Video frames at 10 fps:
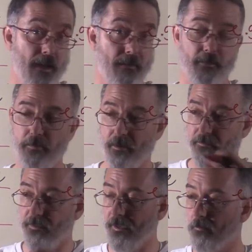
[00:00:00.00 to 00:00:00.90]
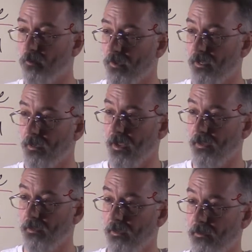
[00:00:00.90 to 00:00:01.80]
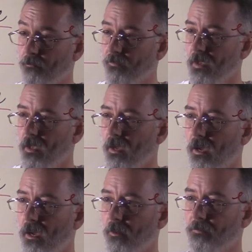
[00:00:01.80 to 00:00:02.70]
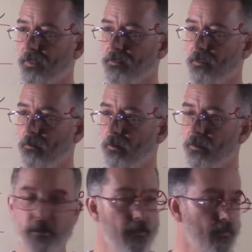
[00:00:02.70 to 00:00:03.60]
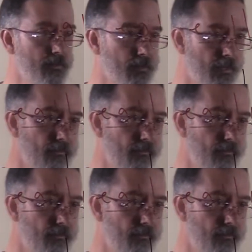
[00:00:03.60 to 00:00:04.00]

have the part of the table we need handy here. And so what we can do is try to